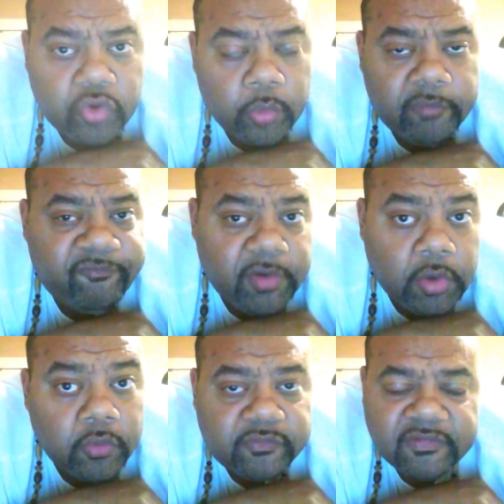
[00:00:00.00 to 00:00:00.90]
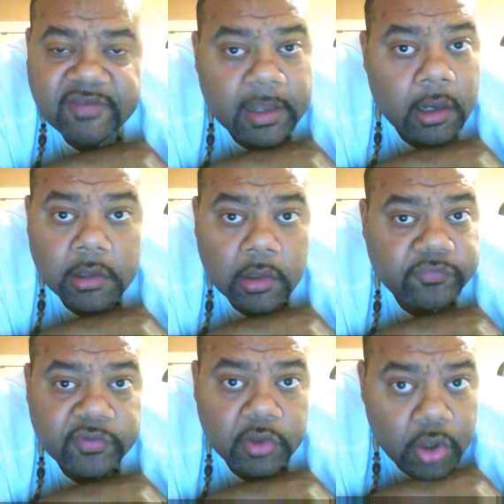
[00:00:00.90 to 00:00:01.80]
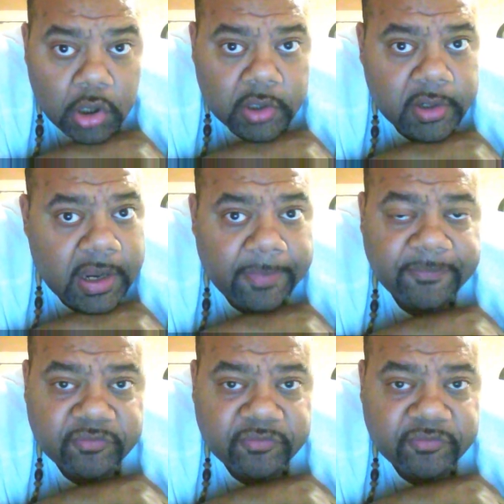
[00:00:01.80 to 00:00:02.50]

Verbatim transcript: who refused to take a closer look at the